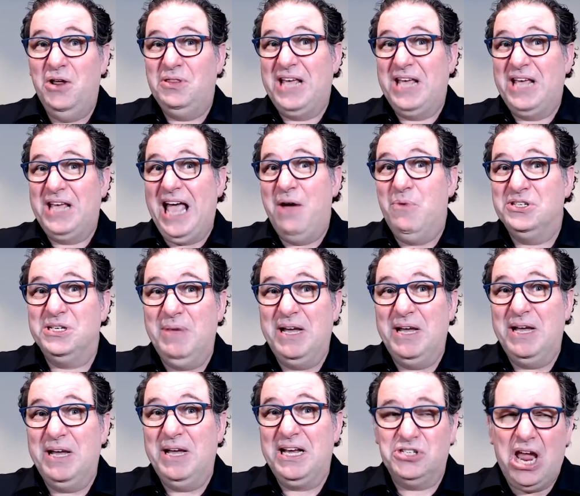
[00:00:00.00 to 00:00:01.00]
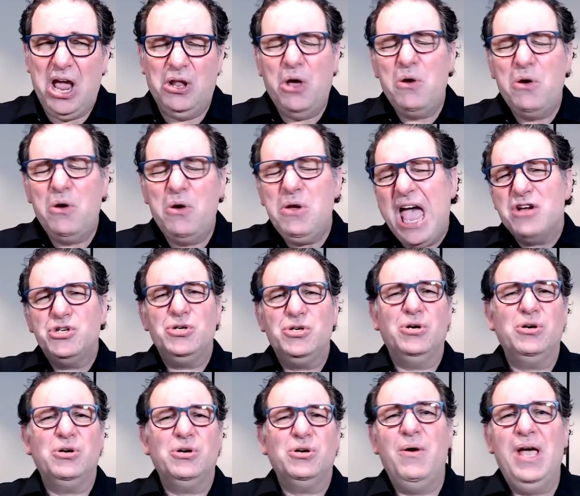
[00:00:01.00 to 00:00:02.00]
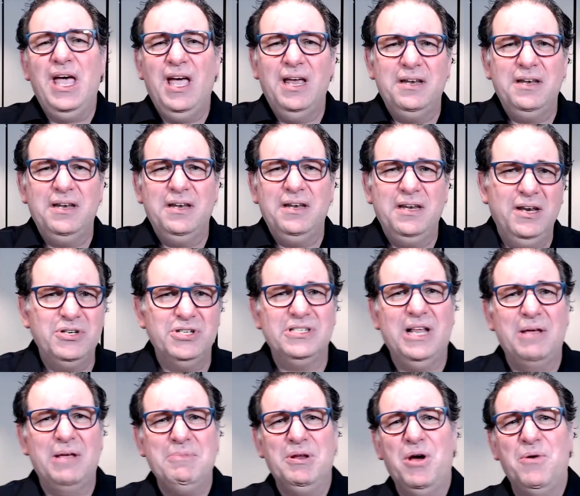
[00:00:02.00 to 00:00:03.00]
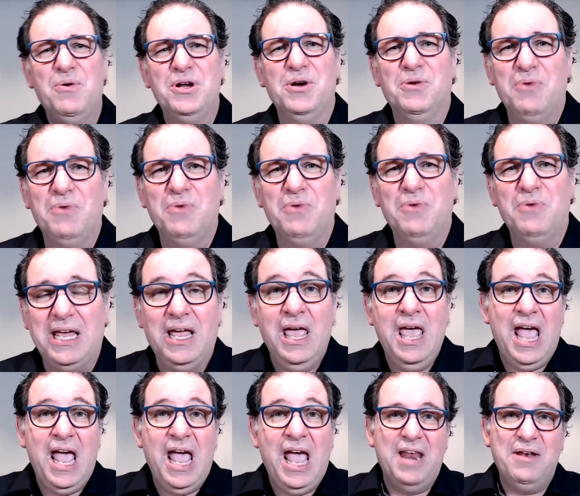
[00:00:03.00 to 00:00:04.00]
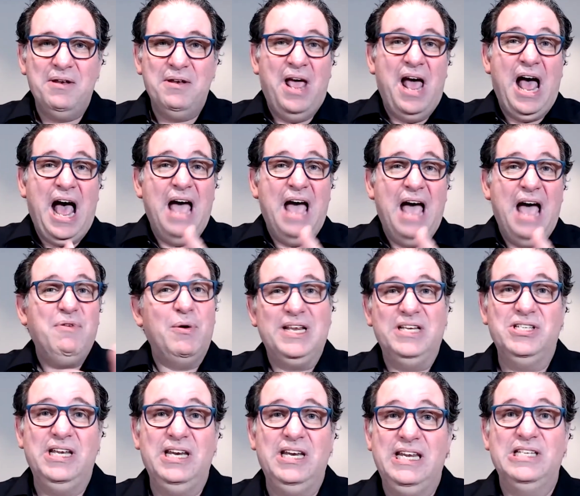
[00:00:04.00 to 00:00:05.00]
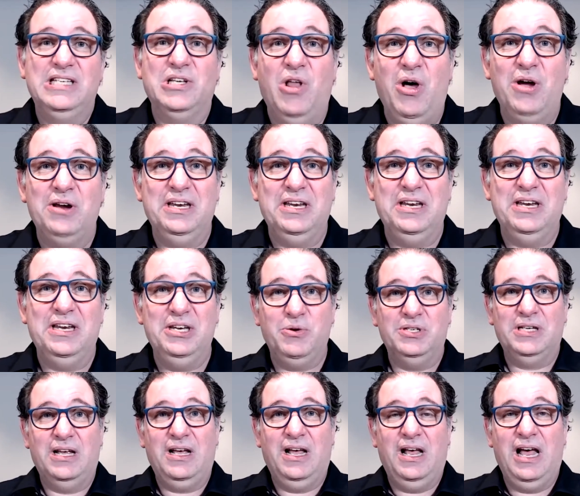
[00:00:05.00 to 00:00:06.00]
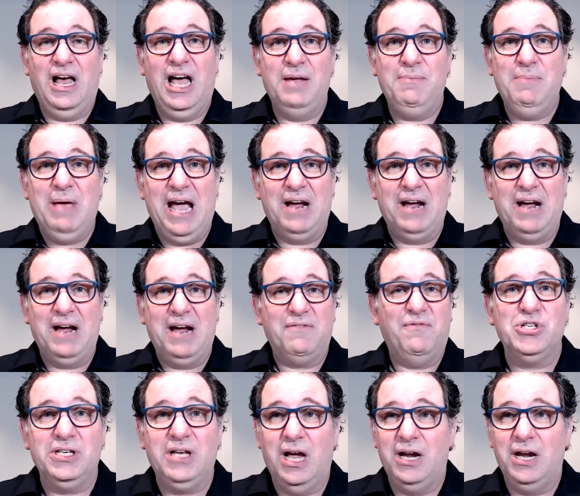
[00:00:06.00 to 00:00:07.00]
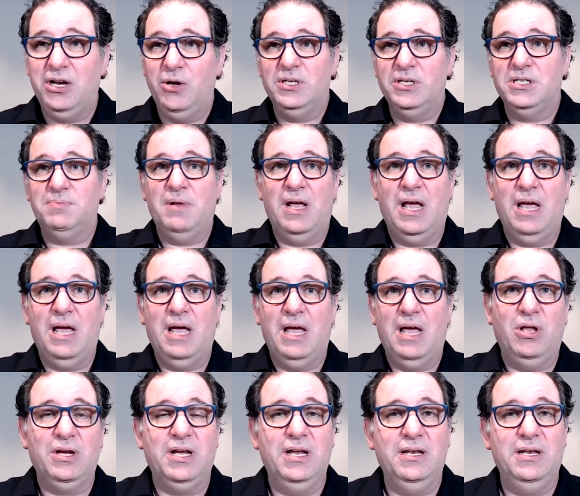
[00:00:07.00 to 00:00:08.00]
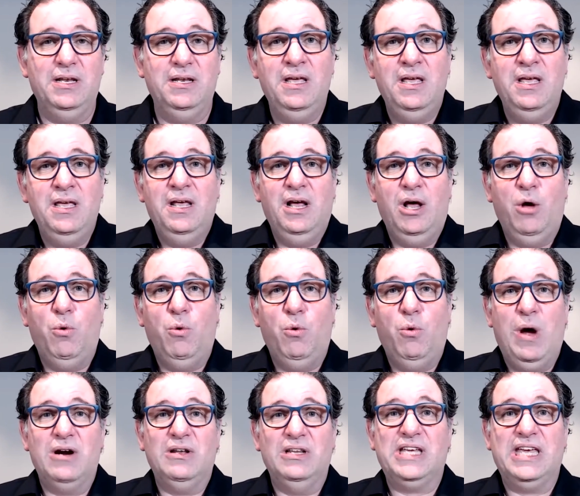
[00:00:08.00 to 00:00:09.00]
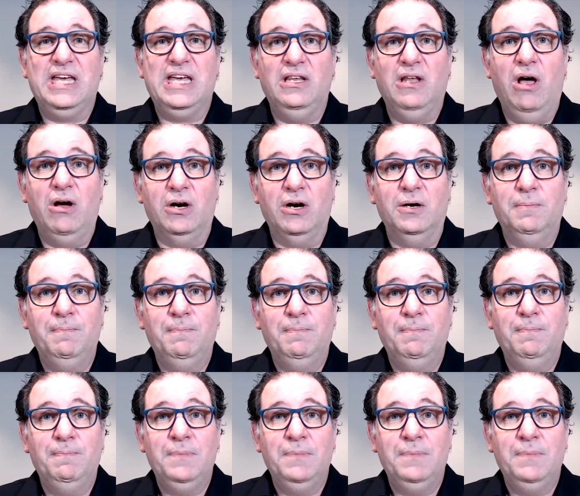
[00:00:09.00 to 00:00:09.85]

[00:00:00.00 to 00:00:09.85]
you know, the guy wants to make a sale. Oh, yeah, sure, go ahead. You know, just let me know when you're ready. And I've already seen he's logged into his uh, iMac. First thing I do is I plug in a wireless keylogger